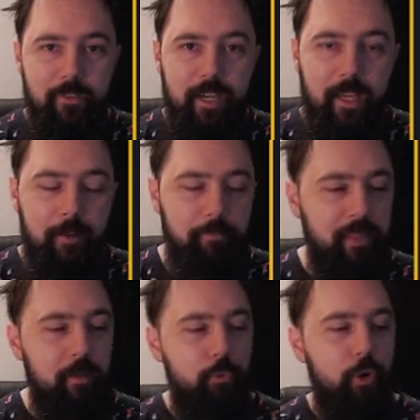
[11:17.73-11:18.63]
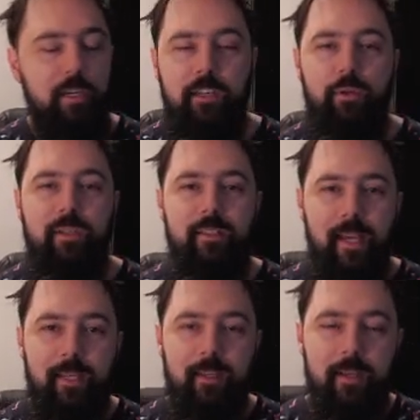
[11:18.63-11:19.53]
over here. We only look at the
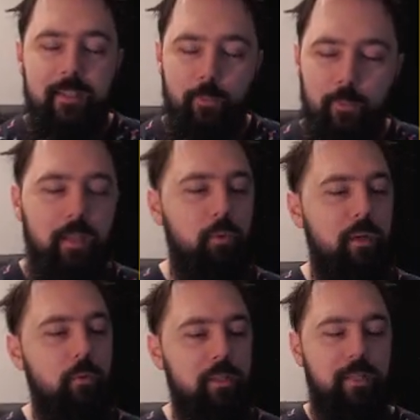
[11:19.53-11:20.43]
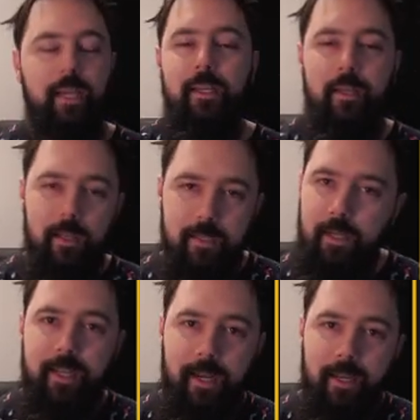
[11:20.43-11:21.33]
technicals. We look at what technicals are
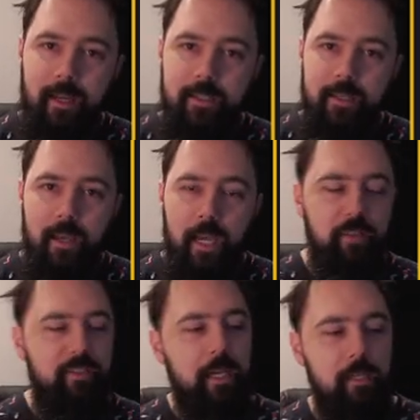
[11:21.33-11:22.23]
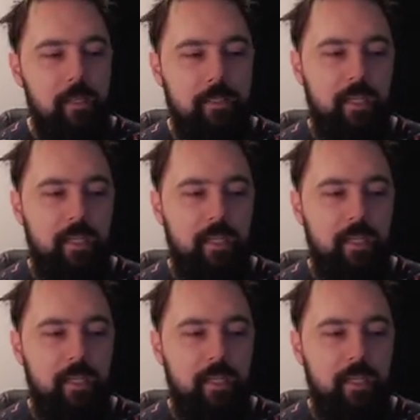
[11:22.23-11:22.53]
telling us. If technicals